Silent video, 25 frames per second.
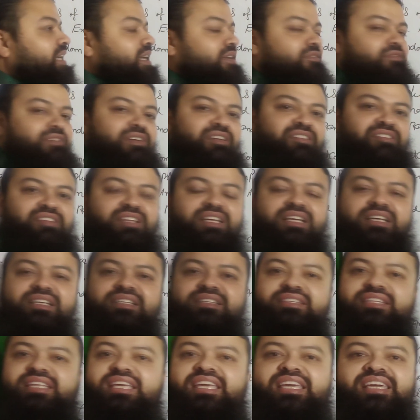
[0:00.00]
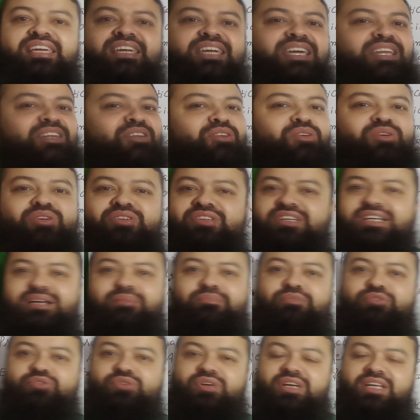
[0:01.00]
events, they cannot
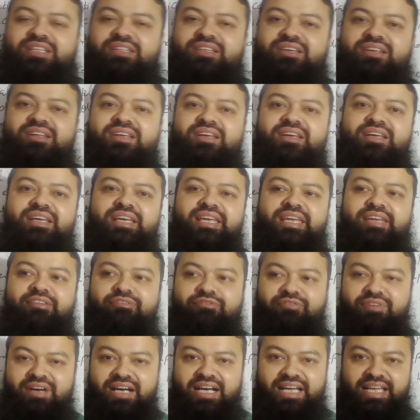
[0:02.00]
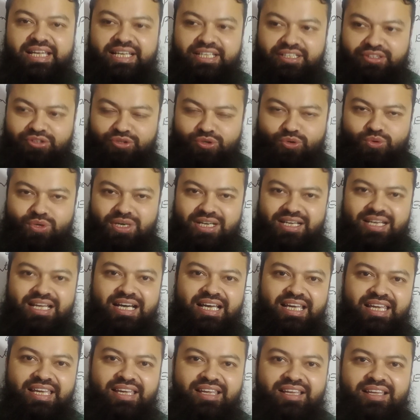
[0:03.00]
come together. If I throw a
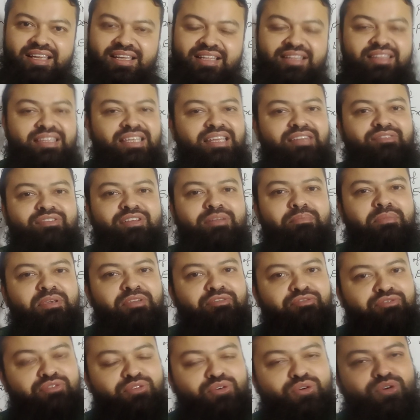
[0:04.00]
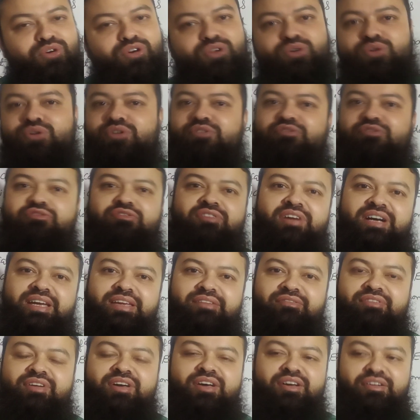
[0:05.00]
die, there will be 4 or
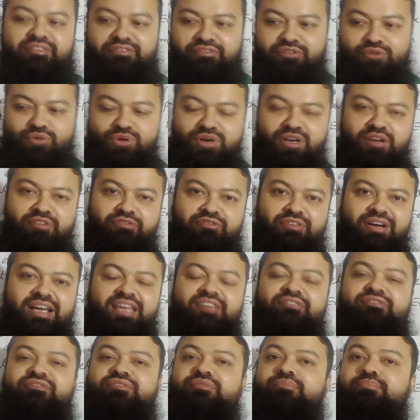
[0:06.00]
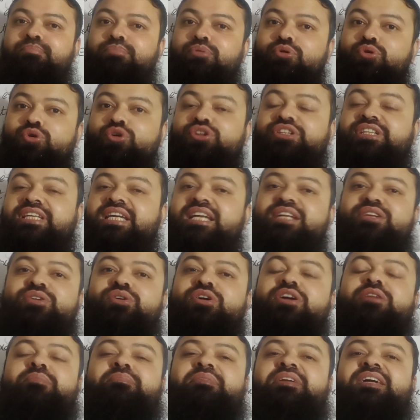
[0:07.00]
5. 4 and 5 both
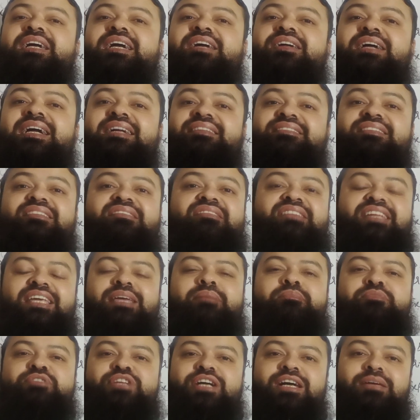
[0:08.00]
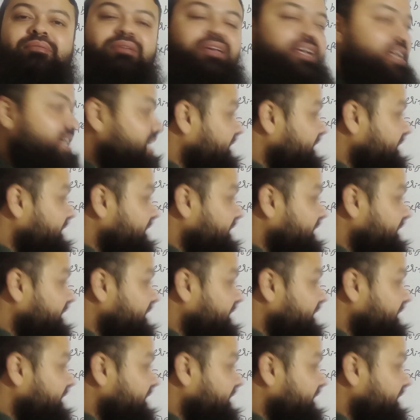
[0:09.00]
cannot be at the same time.